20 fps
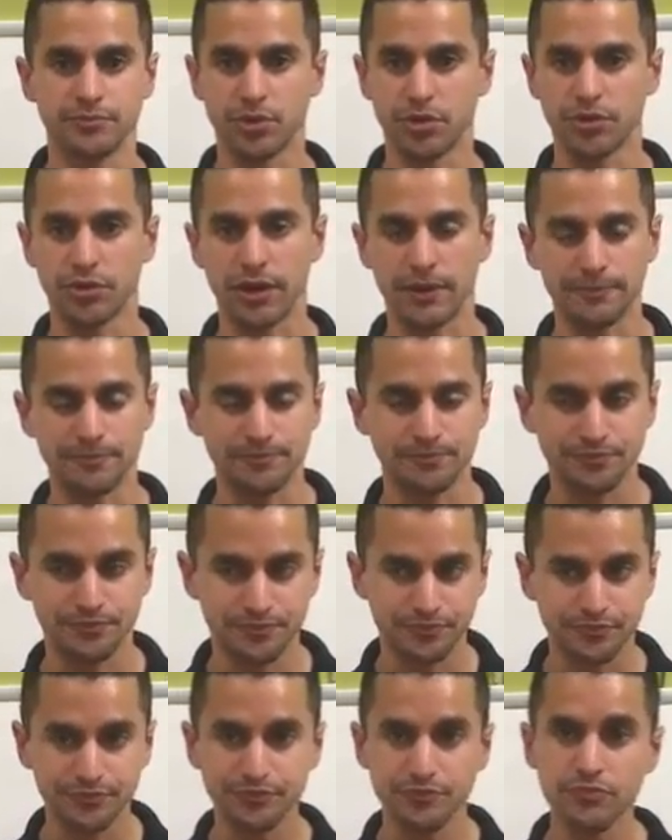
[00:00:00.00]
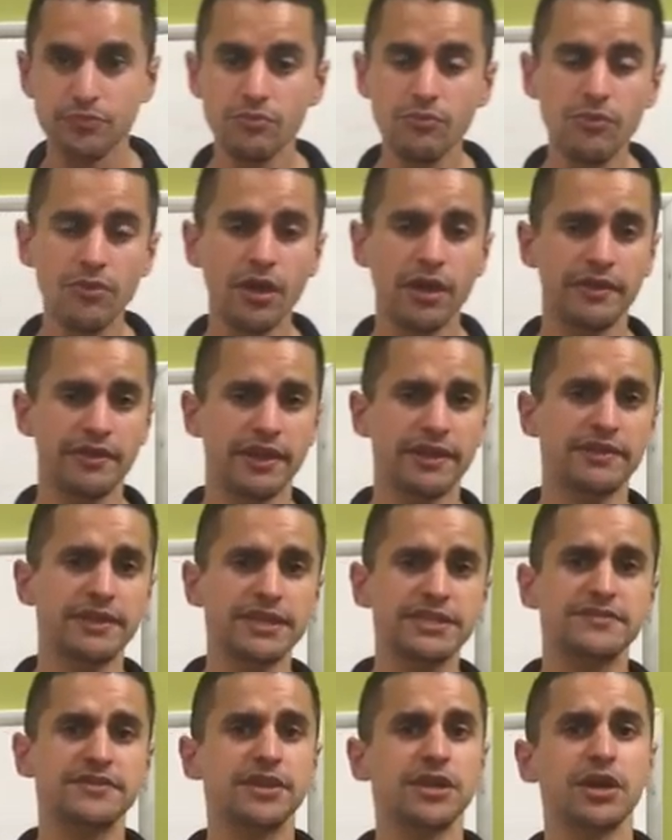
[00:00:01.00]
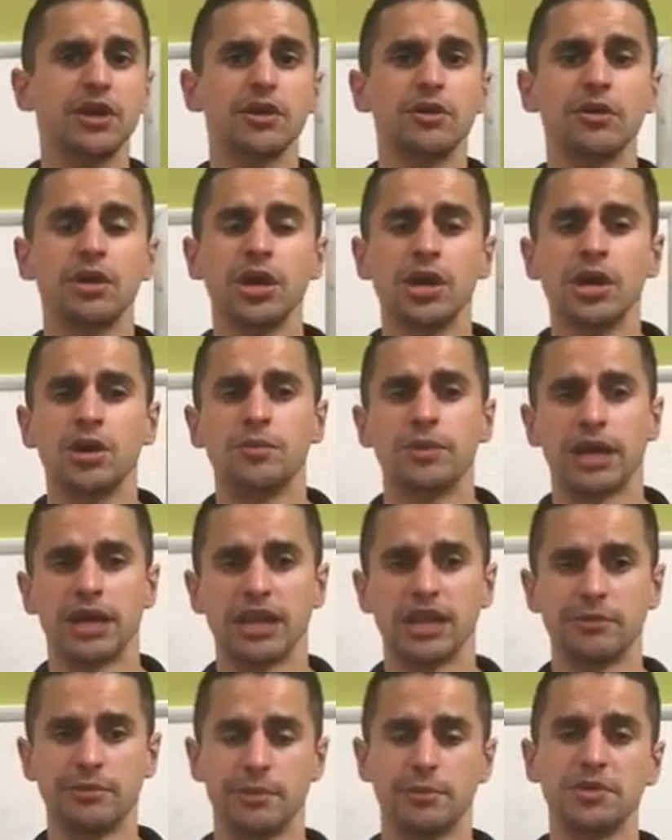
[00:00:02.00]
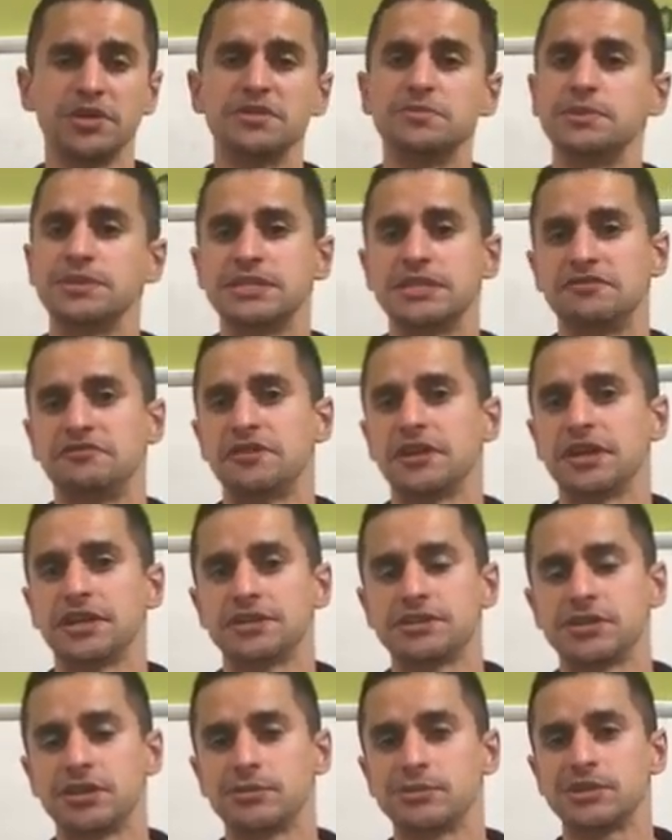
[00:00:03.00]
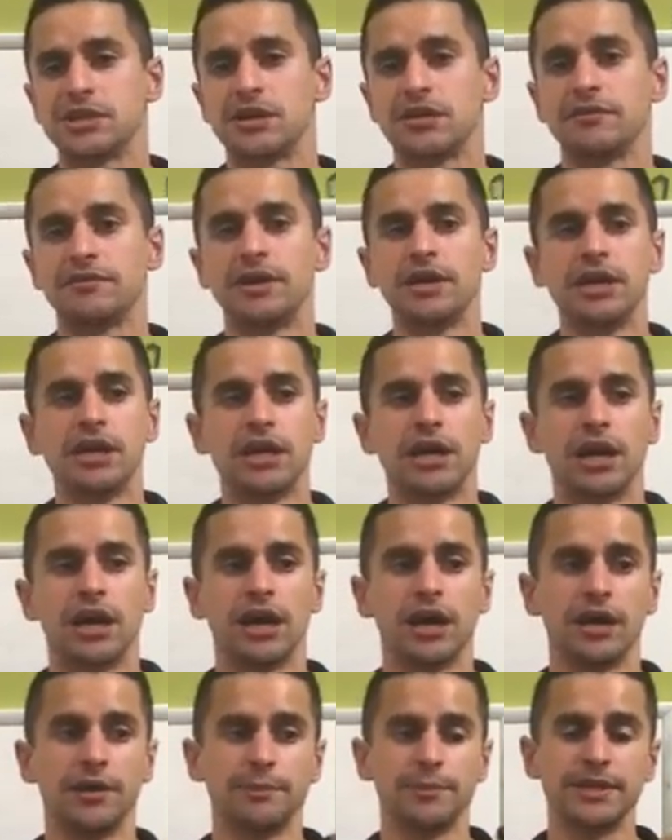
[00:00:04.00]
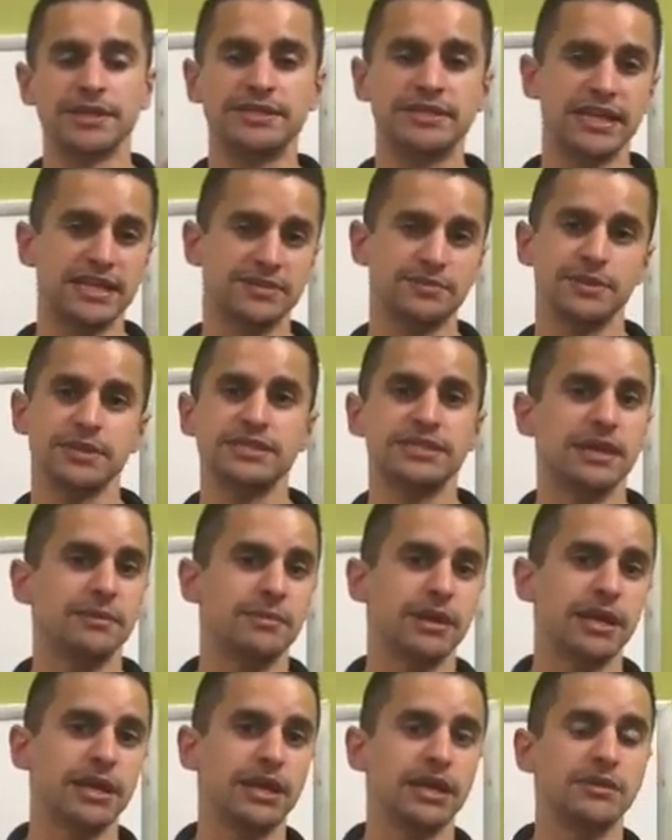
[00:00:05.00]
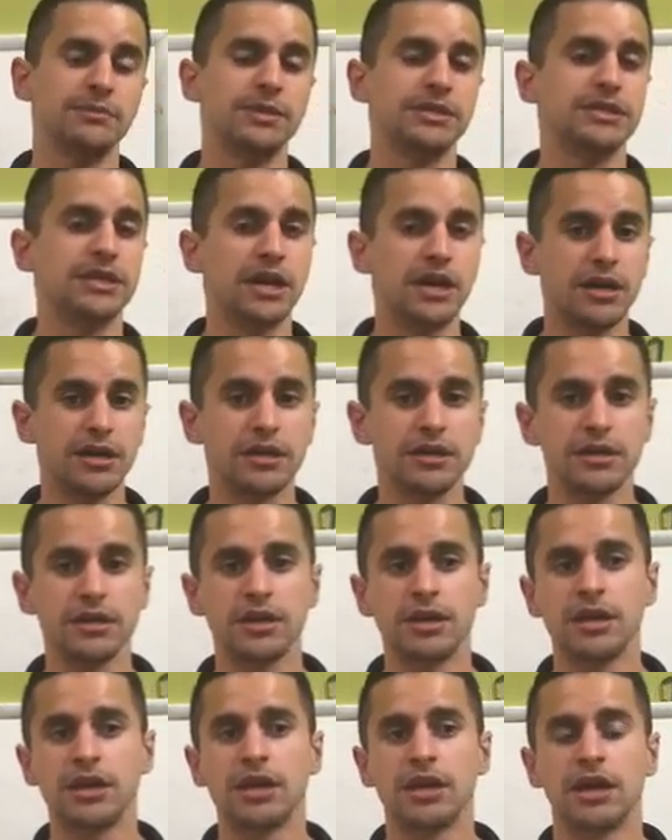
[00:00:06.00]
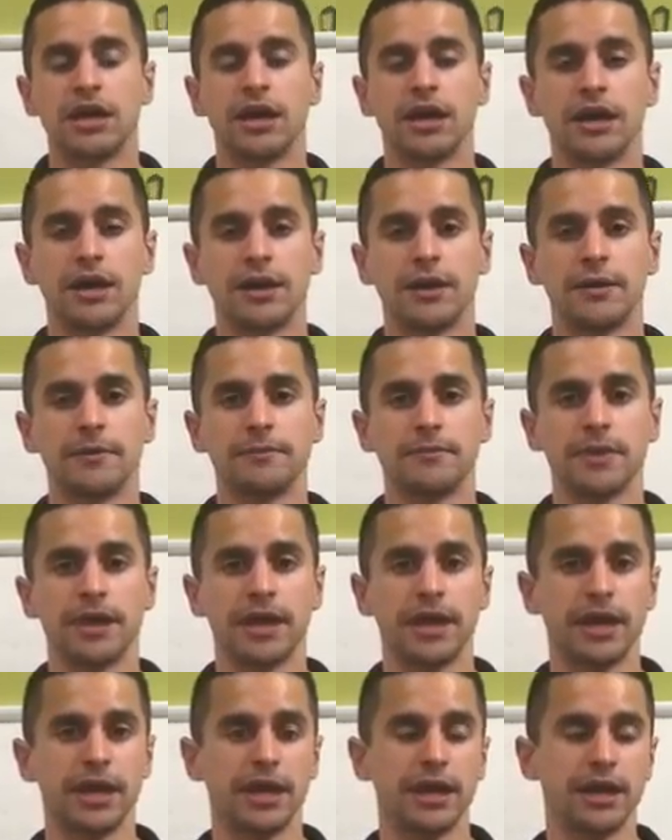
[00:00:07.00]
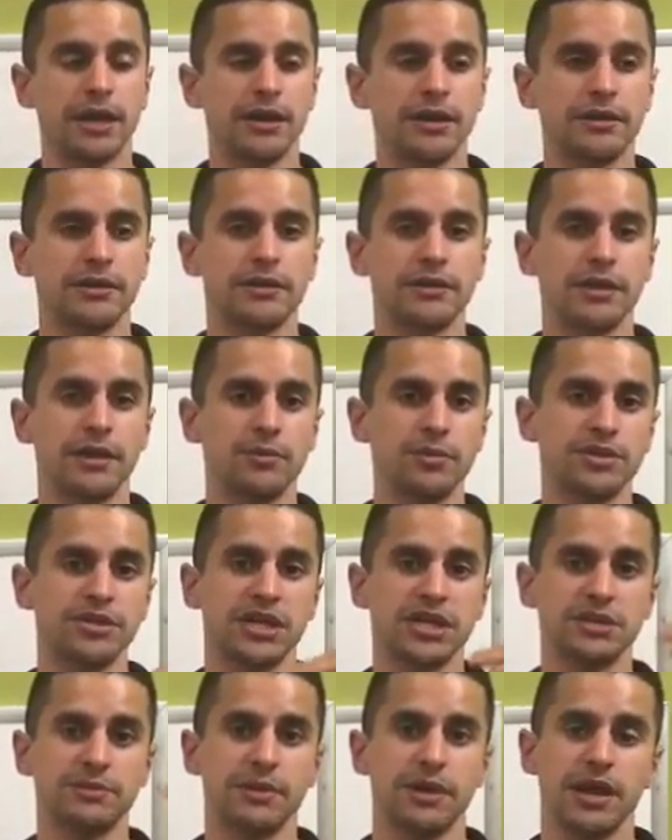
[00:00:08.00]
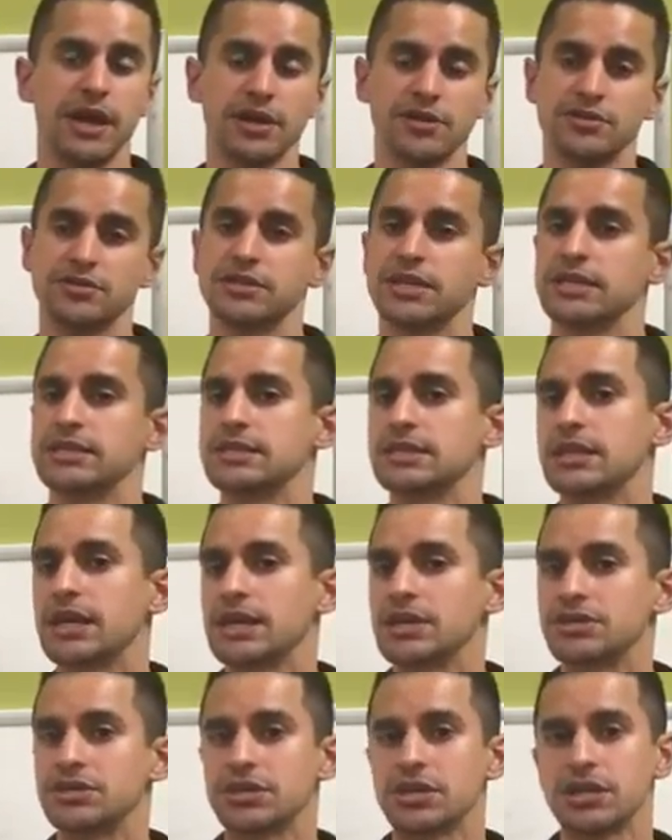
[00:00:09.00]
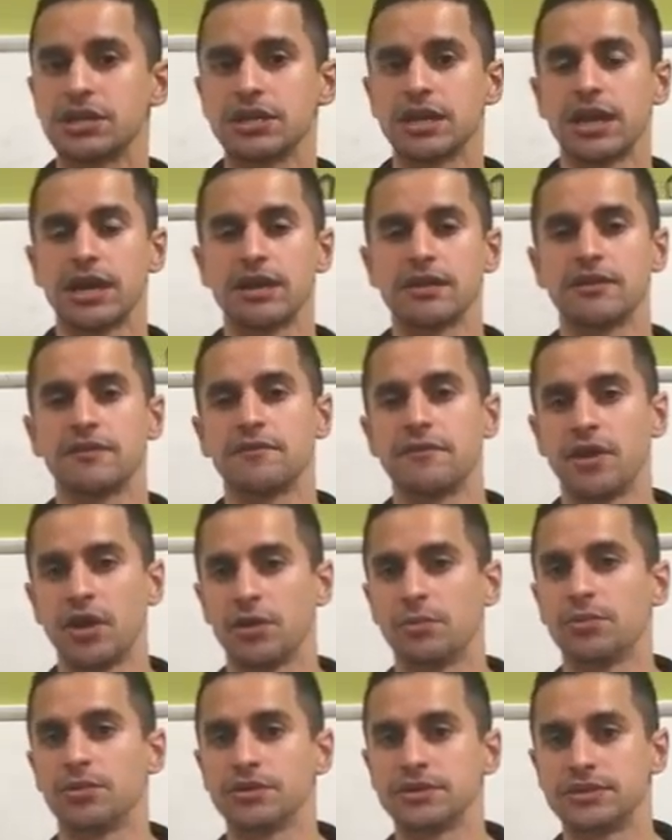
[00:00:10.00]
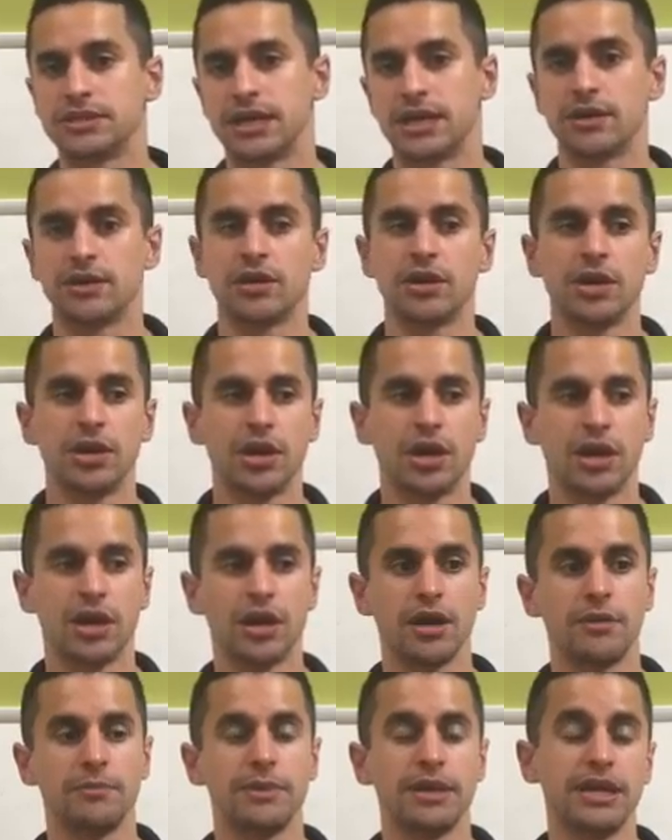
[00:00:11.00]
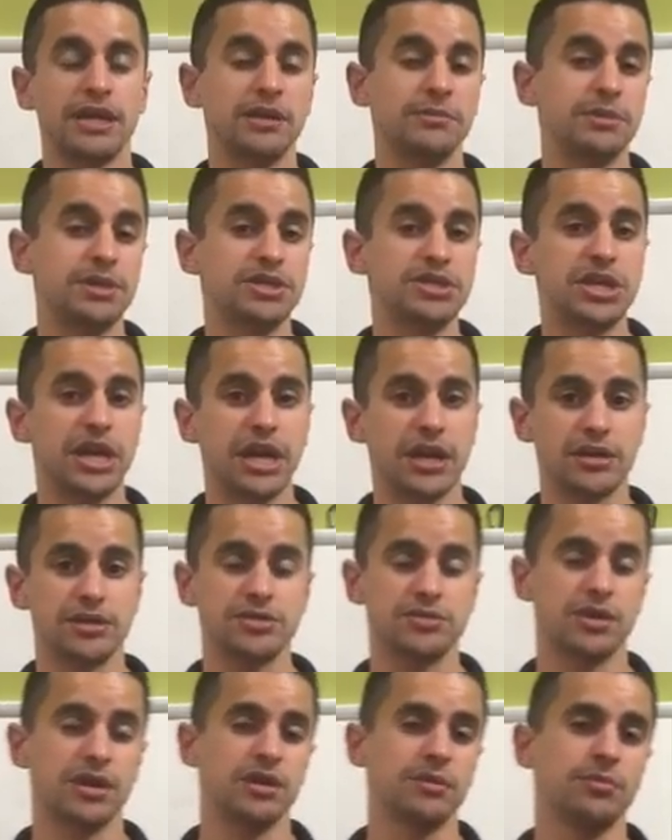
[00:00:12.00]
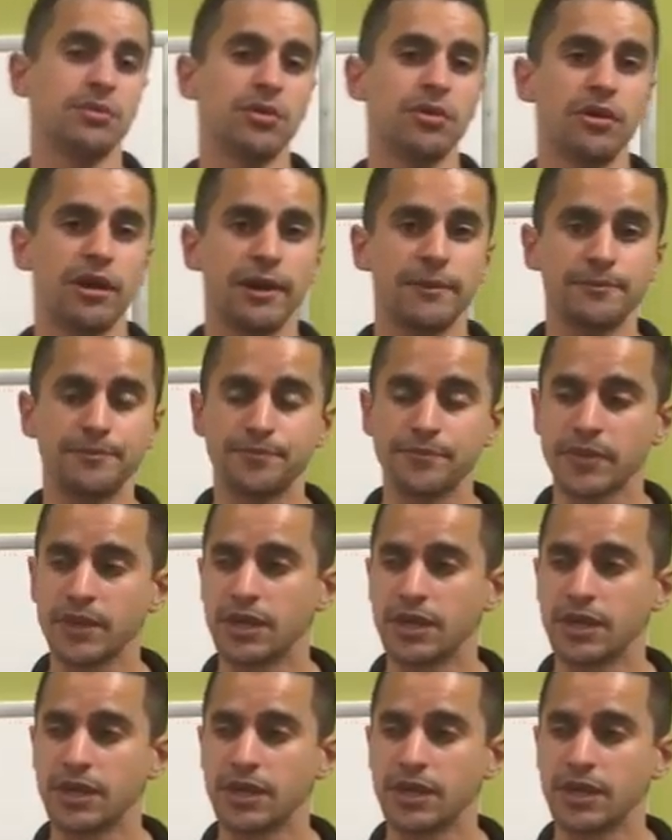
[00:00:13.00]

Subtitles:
program. And then this video, we got a little bit more specific in terms of assessments that may need to be done, and then we talked about exercise selection and the variables that may need to be changed throughout your program.